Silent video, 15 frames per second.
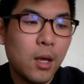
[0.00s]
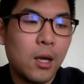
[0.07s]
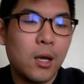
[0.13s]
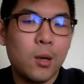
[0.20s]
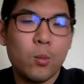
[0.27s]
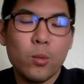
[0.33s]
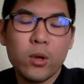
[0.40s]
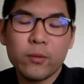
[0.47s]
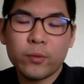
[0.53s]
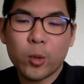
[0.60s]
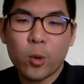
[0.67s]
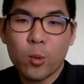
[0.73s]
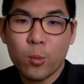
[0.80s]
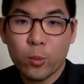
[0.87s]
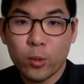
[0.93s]
Um, one of the
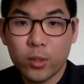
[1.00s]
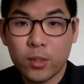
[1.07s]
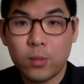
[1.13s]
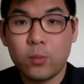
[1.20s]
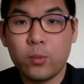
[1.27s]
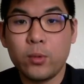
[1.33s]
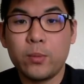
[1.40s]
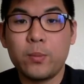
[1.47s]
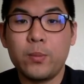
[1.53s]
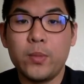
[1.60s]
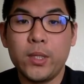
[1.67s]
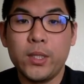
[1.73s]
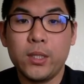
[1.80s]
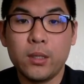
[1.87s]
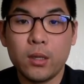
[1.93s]
homework would
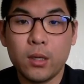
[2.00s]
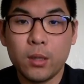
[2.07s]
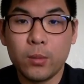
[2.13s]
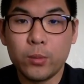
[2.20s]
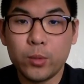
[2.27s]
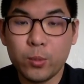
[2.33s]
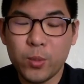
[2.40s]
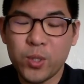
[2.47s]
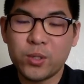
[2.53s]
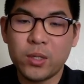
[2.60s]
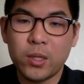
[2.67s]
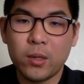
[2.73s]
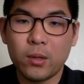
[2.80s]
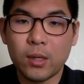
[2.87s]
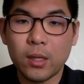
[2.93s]
be um, to make
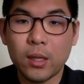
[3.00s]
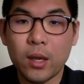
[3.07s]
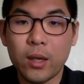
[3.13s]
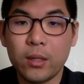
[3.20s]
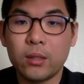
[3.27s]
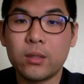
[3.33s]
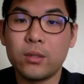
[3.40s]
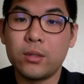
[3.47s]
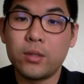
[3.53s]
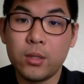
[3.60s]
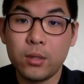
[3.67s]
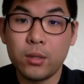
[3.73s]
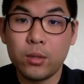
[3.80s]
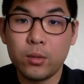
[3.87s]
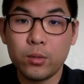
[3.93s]
sure that your client
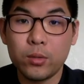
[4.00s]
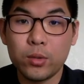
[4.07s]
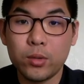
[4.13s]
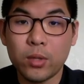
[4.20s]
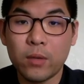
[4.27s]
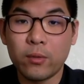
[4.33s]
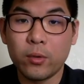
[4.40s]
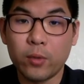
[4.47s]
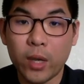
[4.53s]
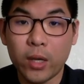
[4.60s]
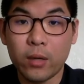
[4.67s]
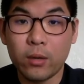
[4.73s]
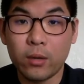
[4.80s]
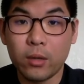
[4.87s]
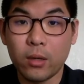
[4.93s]
continues to have a
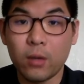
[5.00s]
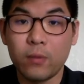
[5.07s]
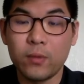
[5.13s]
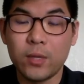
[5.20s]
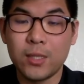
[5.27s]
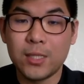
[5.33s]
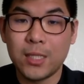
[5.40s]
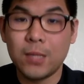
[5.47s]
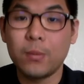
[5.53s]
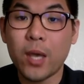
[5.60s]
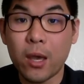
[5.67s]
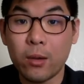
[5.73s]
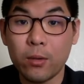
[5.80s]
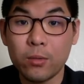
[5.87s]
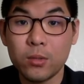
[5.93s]
record of their sleep
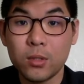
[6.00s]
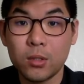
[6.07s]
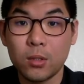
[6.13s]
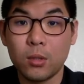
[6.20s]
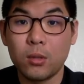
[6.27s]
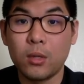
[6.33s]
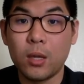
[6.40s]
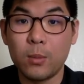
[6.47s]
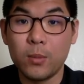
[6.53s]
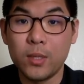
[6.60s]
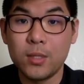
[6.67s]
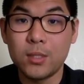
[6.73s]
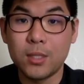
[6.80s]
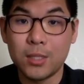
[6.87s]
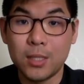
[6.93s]
patterns. So that
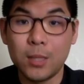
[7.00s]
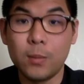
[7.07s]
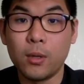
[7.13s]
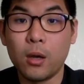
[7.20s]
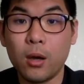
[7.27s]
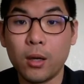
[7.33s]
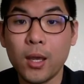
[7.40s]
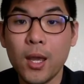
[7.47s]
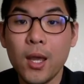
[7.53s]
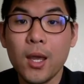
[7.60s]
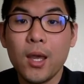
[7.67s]
means the sleep log.